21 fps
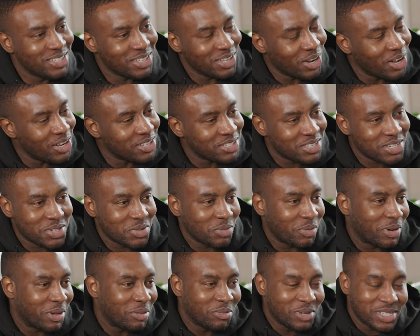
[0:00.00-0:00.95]
Learn, learn to
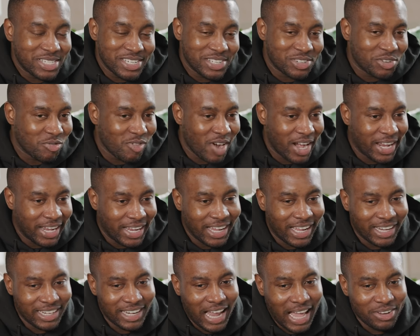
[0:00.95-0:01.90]
swim, which yeah. is
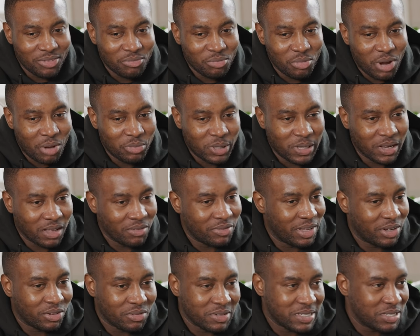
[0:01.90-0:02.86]
great, and, and, and we
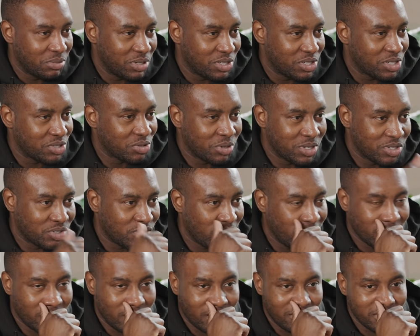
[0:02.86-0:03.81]
love it, and obviously we just always
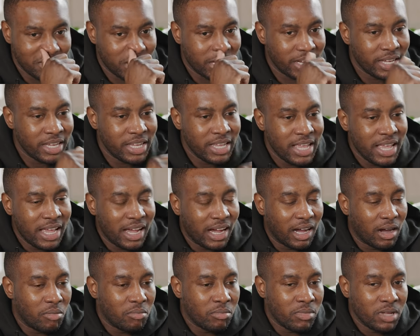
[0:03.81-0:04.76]
try and encourage it.
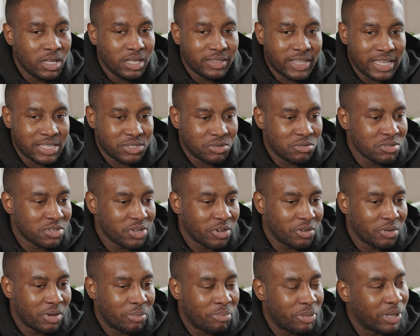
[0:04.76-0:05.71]
Um, there's
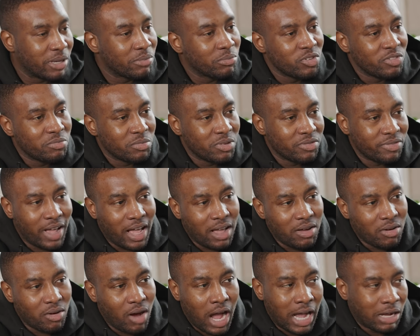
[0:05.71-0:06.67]
also a big movement
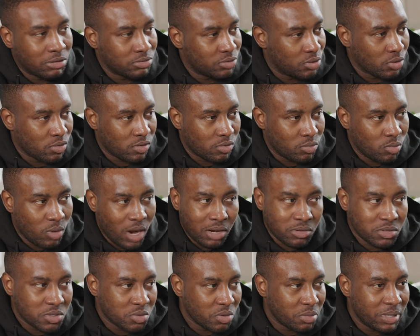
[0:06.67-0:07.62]
for outdoor and
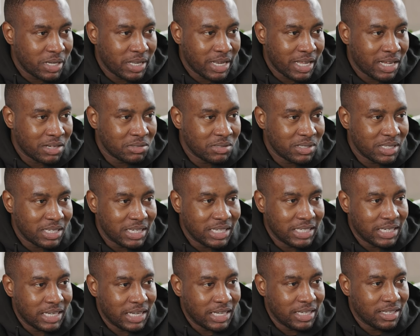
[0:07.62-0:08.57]
wild swimming now
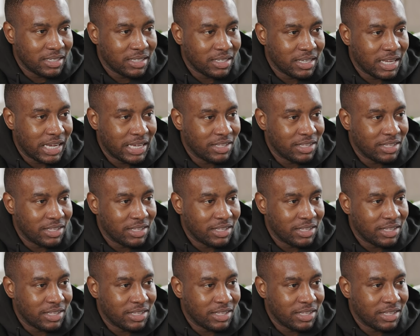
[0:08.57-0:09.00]
in, in,